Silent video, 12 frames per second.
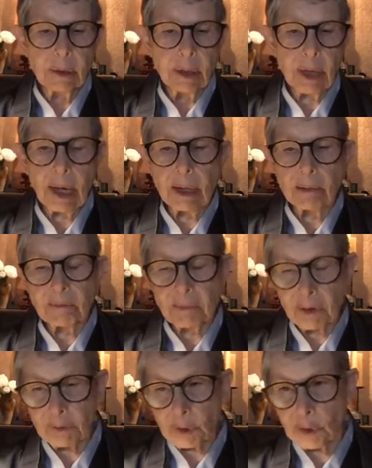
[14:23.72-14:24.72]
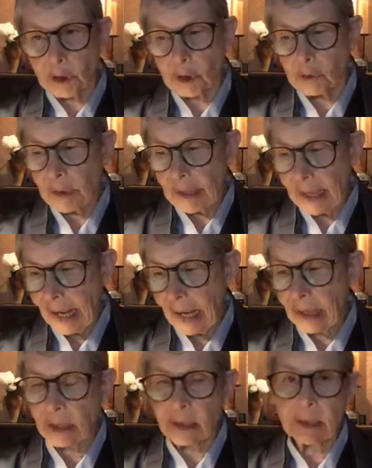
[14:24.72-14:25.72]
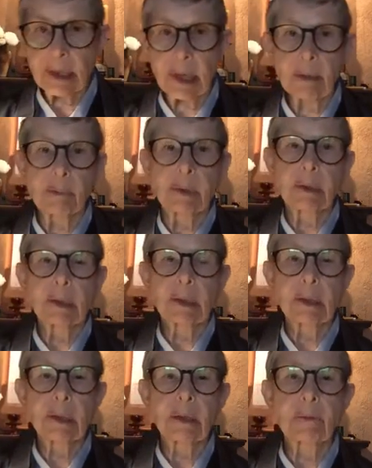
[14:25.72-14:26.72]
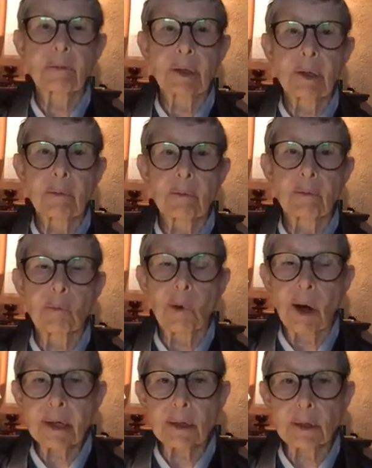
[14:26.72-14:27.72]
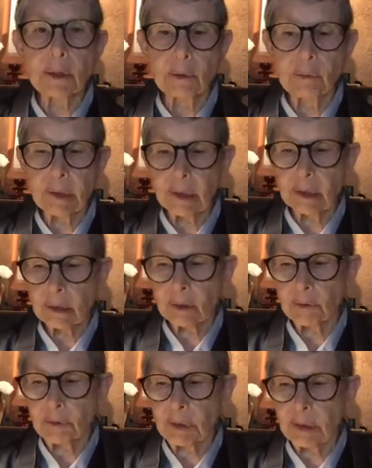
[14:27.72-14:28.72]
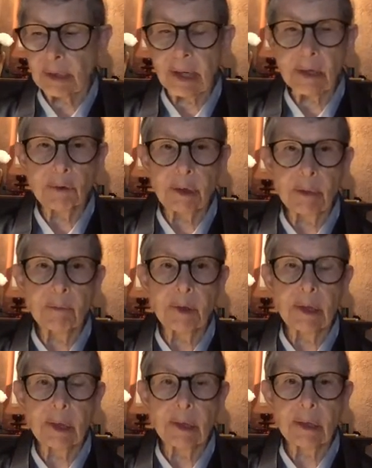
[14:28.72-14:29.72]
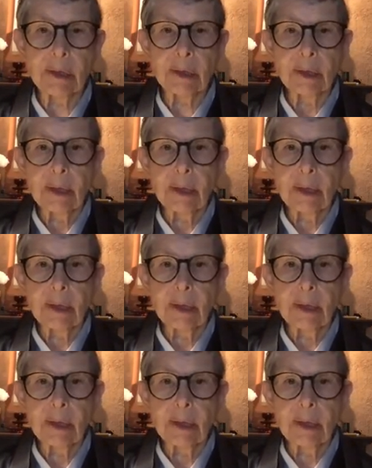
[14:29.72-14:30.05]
And of course, we can escape if we want to. We can daydream, we can